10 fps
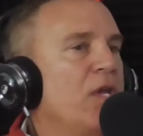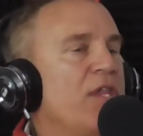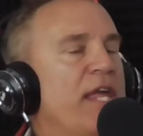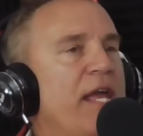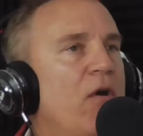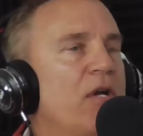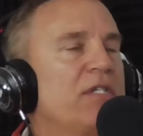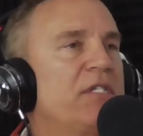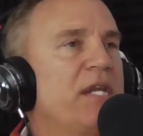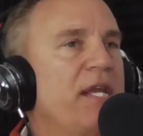They are
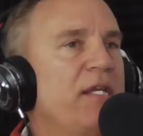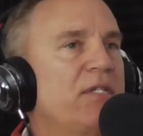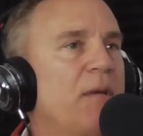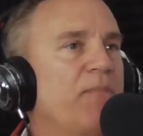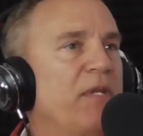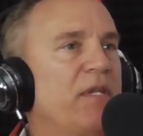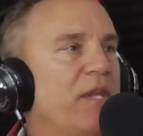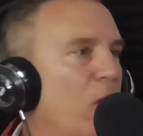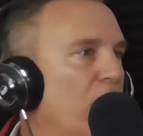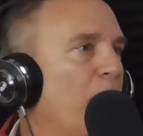seeing something that
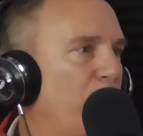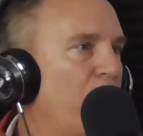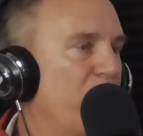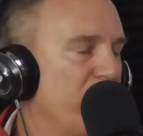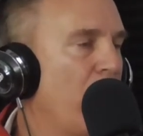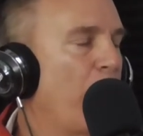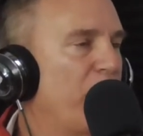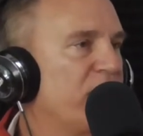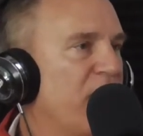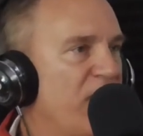they're going to put on Yelp
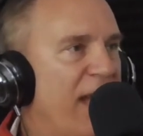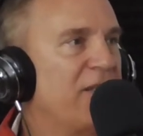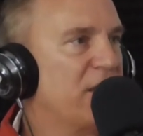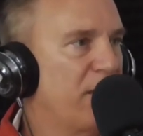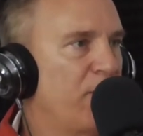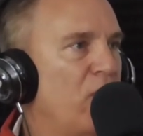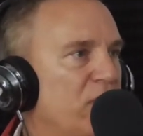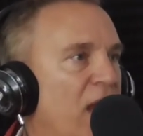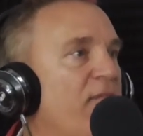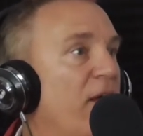and say that's the
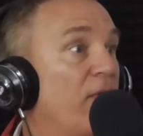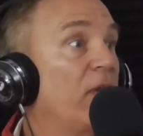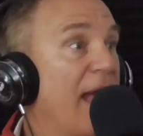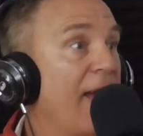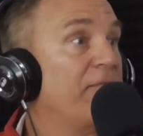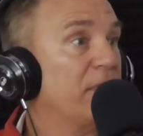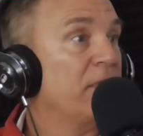most I've ever laughed.